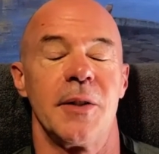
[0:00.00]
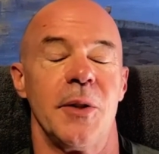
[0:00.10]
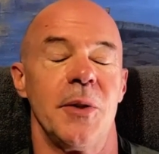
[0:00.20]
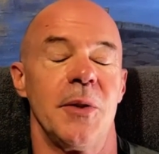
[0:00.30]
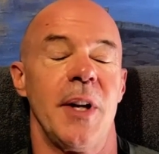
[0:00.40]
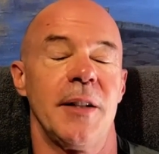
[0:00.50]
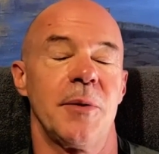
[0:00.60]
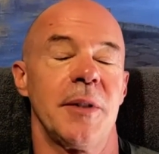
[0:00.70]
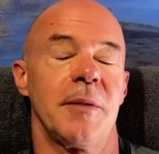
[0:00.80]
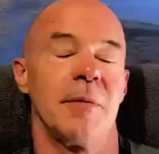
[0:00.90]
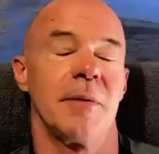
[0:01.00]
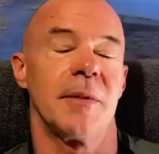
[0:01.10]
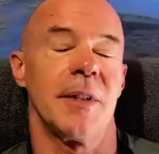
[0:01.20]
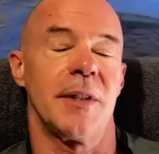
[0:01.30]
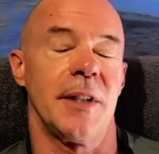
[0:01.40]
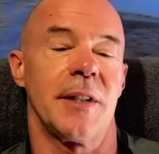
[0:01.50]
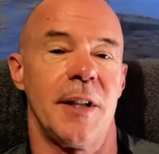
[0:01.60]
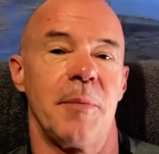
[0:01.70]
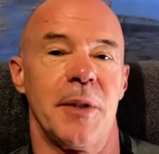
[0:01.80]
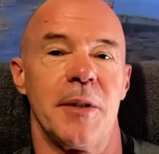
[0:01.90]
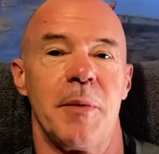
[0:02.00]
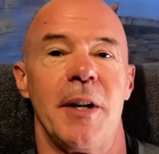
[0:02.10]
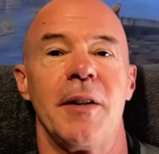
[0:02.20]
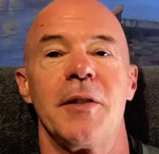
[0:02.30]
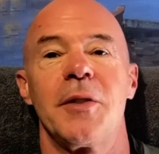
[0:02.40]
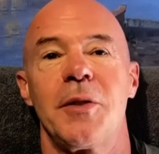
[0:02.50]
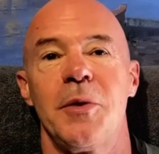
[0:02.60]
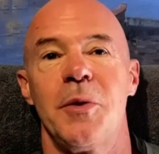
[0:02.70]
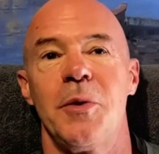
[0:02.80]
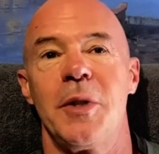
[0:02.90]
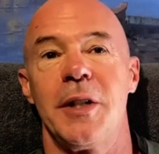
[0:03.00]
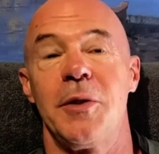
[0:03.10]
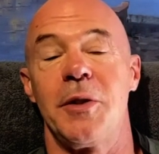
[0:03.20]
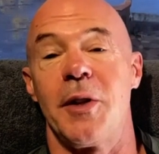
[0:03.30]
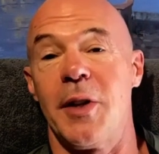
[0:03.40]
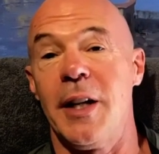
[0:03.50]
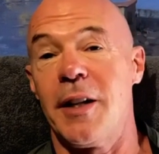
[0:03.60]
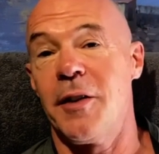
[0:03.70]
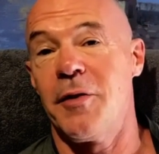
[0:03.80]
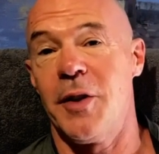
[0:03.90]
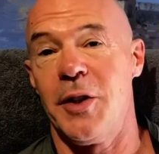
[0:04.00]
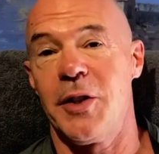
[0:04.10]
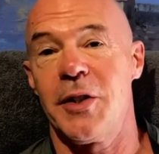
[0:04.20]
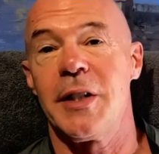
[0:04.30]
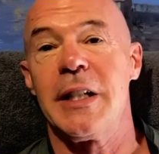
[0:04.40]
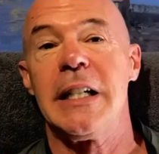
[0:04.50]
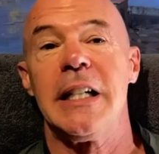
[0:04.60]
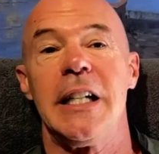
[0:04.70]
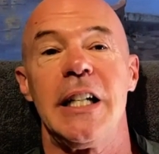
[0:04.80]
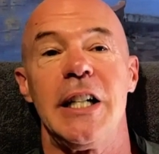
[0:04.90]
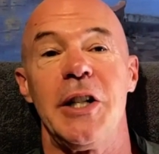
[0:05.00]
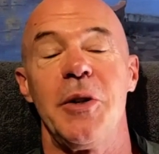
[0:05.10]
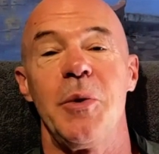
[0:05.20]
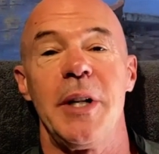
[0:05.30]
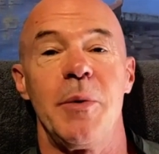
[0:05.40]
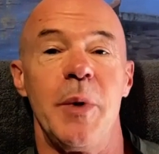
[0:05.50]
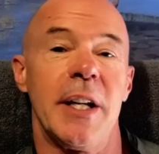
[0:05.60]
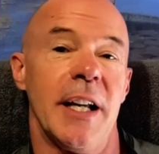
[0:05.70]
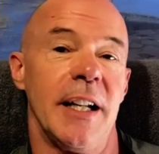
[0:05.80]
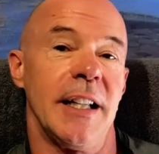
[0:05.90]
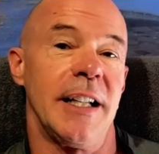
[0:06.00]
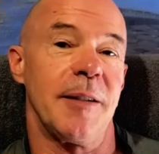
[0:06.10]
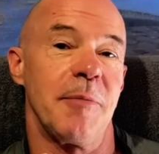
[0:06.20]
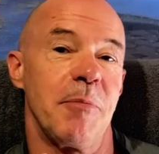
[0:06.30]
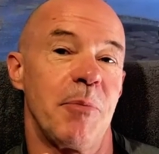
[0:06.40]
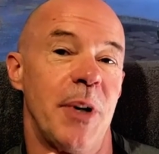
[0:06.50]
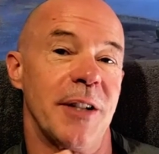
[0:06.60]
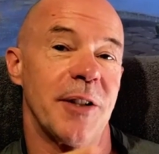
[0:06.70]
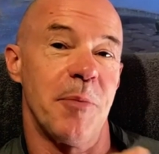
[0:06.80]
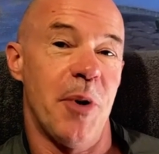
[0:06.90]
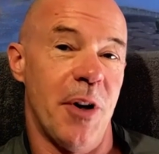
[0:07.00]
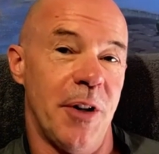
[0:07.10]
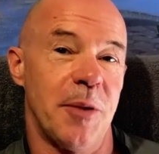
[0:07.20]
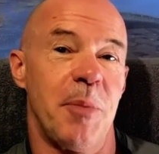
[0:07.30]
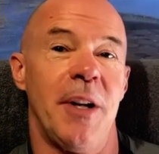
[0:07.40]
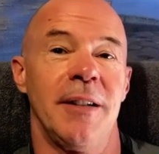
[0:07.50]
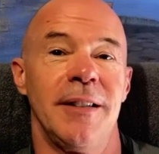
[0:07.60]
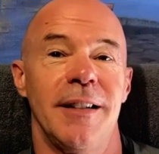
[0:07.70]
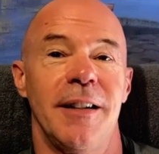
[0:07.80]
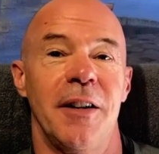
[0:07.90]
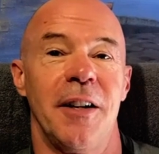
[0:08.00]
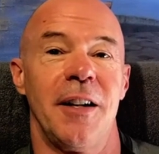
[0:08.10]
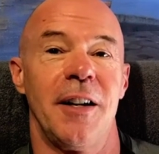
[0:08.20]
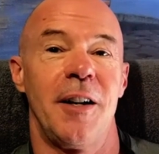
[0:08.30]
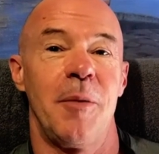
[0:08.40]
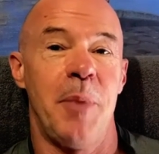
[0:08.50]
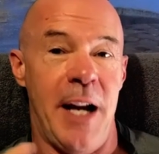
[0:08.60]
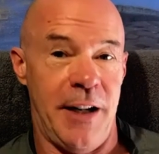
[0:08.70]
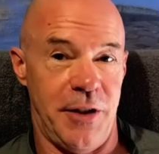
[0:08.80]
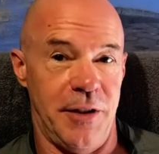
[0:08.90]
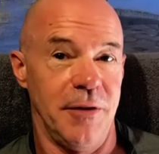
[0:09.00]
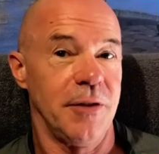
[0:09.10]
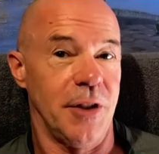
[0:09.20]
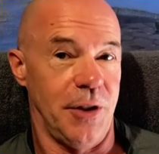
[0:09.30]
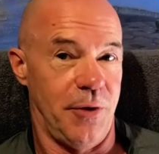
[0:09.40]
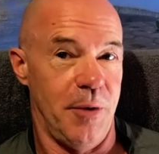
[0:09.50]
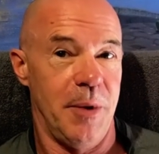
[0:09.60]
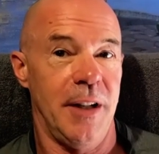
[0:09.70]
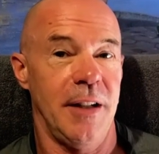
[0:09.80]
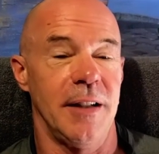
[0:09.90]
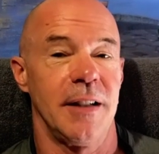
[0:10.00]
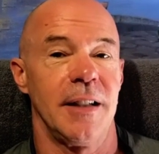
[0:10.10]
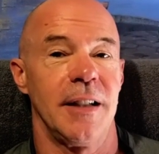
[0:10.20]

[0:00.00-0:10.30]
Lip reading: So that's what the 6 steps is about, is to get you to think first. We kind of like press the pause button on our passion just for a minute.